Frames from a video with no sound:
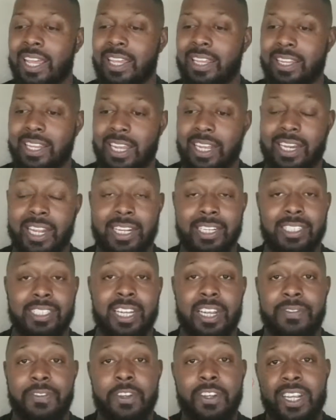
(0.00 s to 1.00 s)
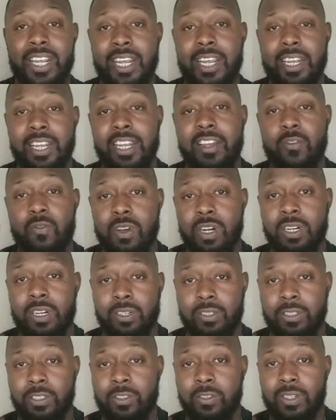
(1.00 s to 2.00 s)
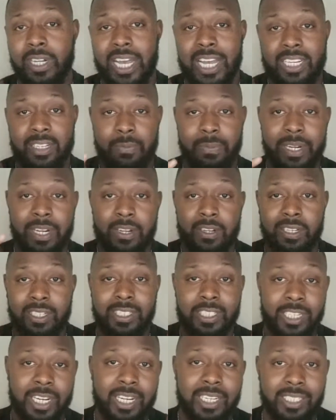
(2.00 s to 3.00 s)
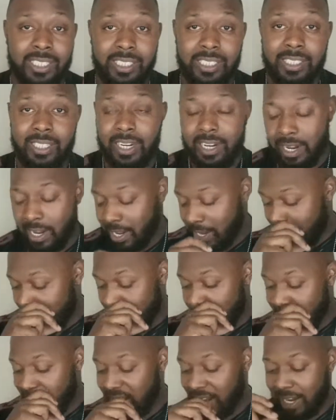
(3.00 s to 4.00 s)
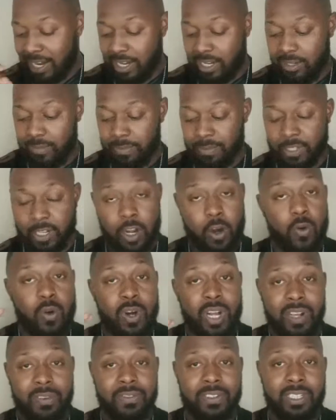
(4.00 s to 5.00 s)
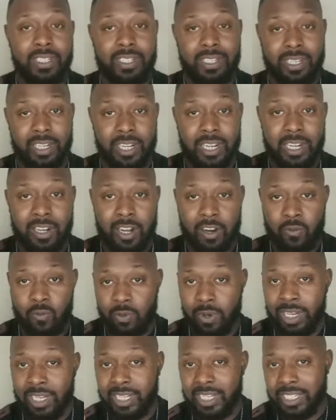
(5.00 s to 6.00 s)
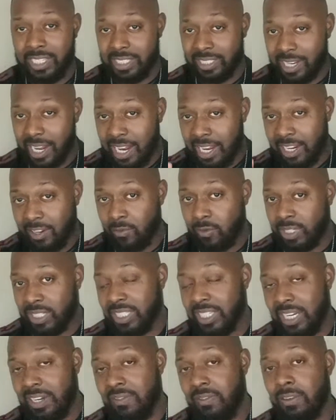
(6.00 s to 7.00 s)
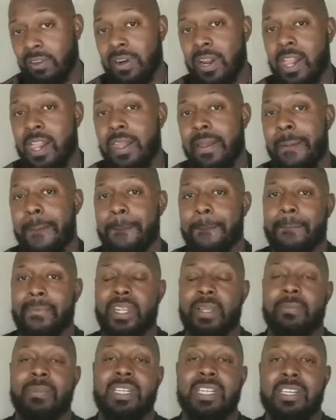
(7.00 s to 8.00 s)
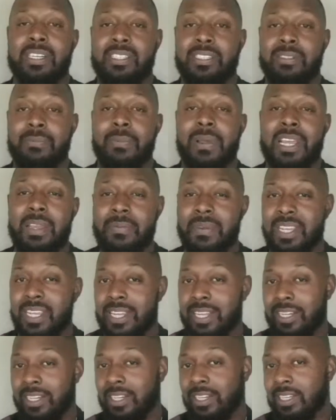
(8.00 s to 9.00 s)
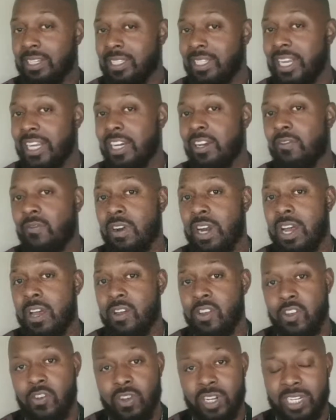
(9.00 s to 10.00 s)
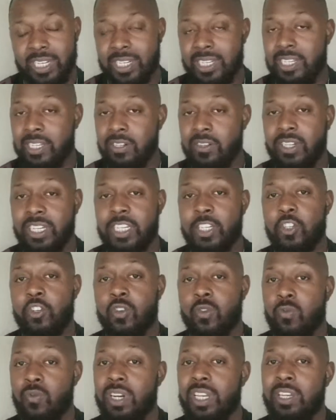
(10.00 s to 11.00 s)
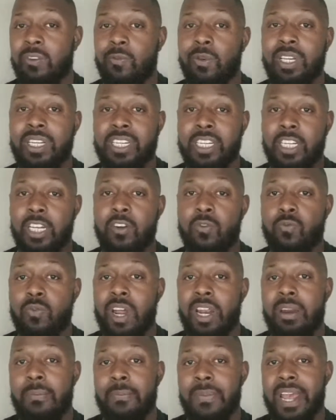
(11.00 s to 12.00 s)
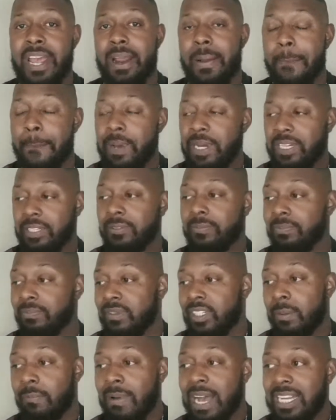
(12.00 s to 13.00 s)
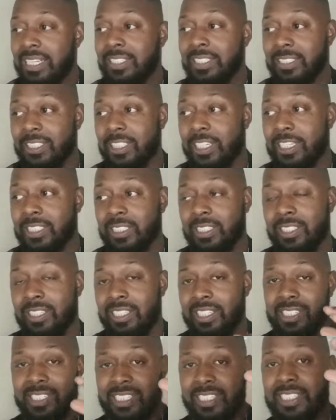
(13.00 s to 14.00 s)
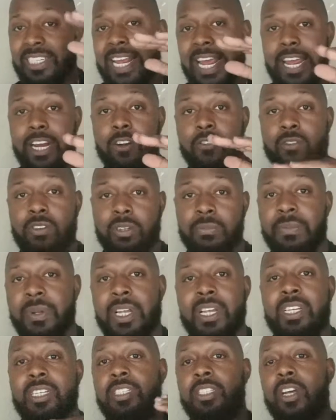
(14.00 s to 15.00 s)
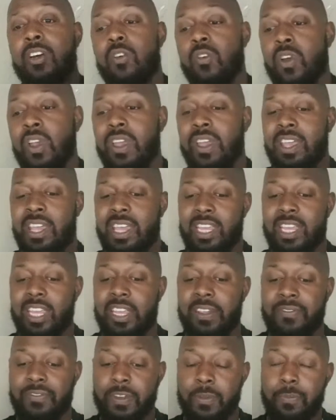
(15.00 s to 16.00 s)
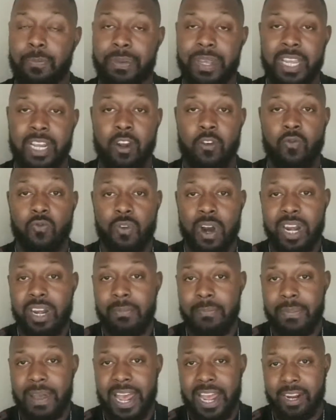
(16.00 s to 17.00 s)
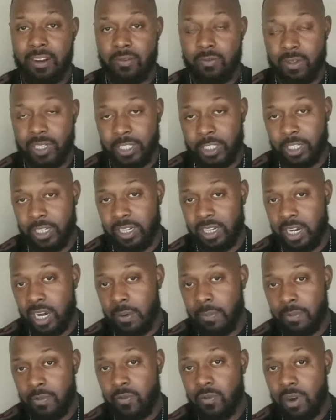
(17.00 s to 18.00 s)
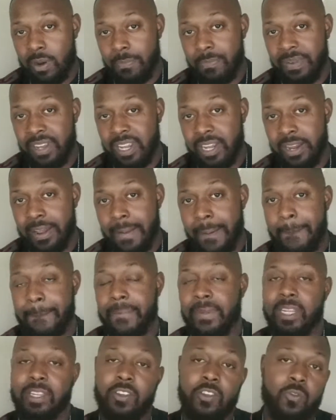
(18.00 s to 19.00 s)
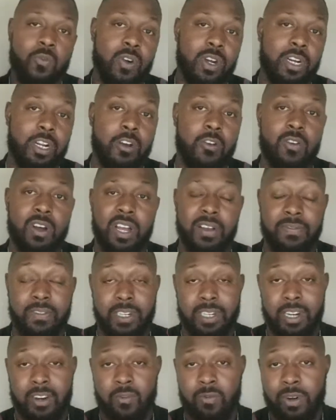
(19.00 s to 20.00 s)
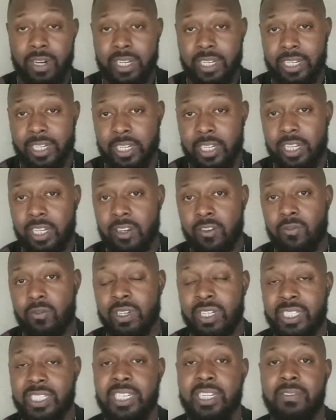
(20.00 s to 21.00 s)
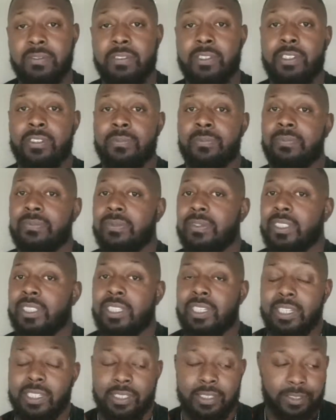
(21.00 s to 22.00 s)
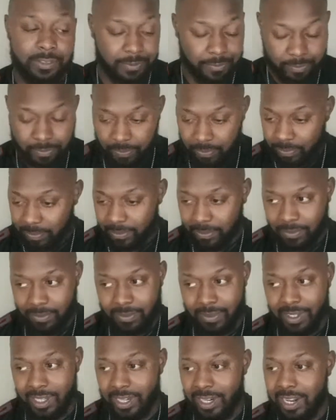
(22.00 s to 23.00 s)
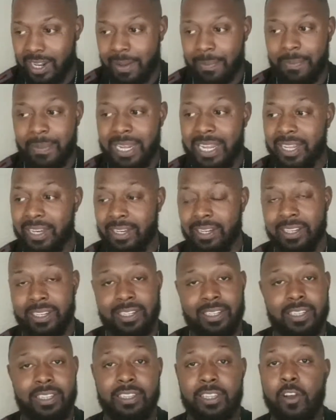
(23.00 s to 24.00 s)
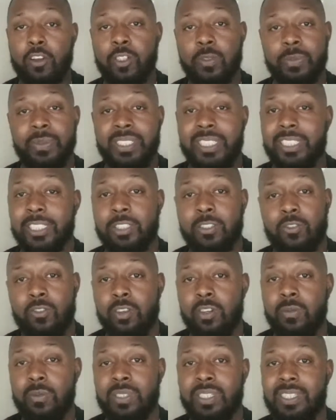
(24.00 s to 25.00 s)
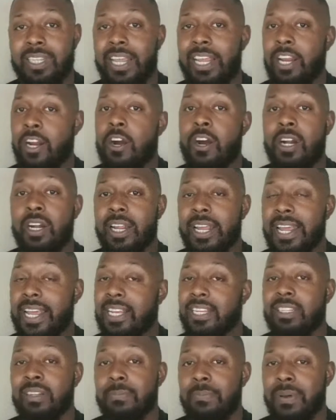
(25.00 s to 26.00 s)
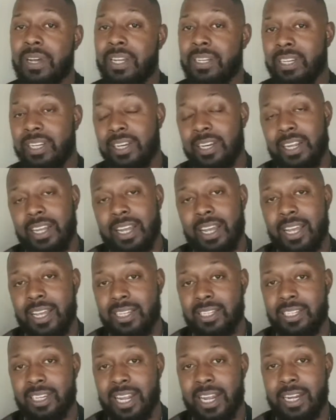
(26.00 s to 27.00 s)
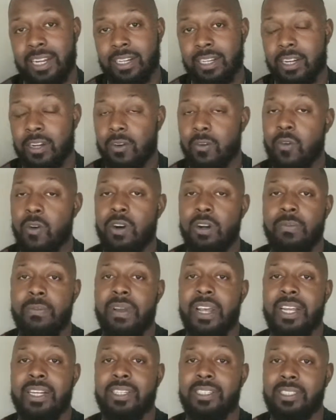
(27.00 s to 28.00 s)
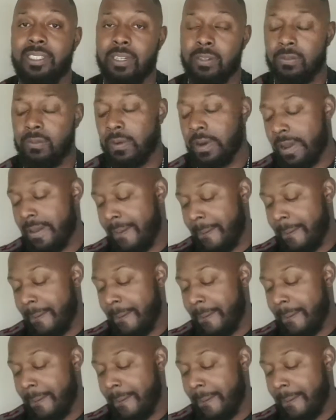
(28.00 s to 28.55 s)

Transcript: yeah, like I say, if you can't get one of those 2 guys, Bell or Johnson, go after a really solid receiver, because maybe in the 2nd round you can still get you a really, really good running back. But my suggestion is stagger them. So if you pick a running back with your number 1 pick, you want to go after a really good receiver, because, man, those position groups, they aren't as abundant as like a quarterback. So,